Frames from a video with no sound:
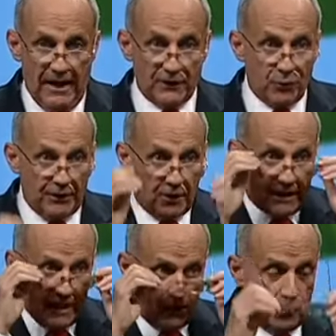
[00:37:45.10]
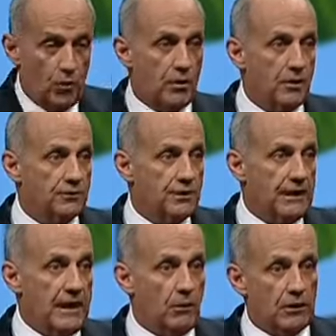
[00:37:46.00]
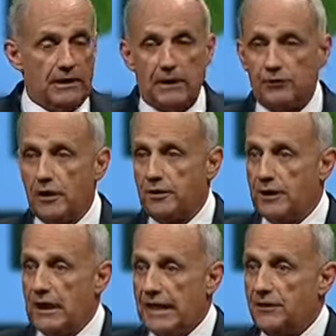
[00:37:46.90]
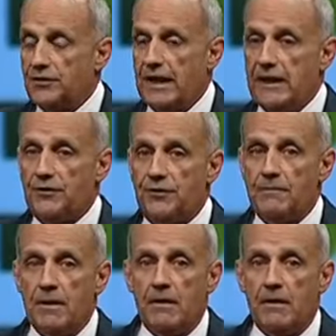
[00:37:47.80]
As we look out on the world today, we, let's look at the United States.